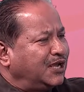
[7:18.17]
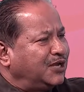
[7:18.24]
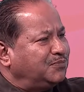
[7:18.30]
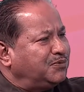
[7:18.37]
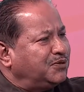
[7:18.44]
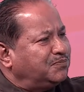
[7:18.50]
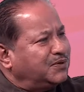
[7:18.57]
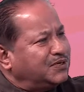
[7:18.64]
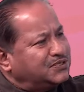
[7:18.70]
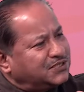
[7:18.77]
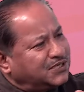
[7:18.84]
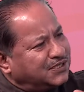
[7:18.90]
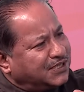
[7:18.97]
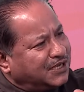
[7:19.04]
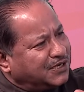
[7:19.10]
and people
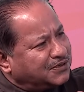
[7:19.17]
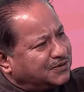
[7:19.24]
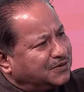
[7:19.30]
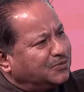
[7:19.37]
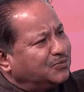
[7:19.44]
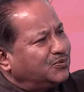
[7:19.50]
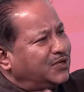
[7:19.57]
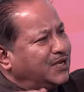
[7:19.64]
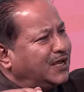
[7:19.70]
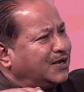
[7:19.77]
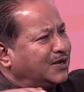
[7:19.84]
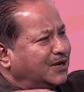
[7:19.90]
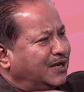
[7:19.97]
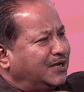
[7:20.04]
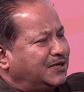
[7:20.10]
say that we
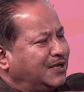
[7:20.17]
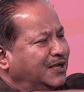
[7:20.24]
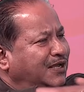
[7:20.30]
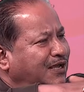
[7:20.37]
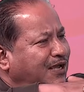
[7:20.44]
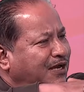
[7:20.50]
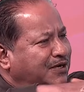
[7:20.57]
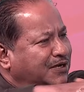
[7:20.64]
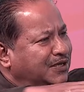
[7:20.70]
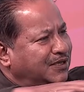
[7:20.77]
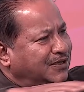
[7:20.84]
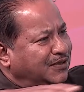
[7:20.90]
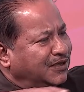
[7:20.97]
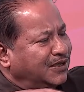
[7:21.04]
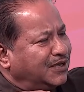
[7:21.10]
are at
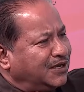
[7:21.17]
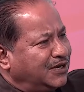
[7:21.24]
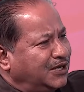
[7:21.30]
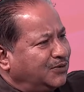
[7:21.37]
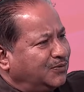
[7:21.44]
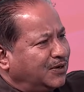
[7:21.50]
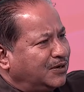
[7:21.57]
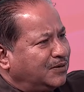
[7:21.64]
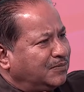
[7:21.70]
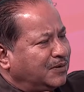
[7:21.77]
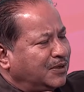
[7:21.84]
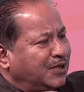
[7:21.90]
a level.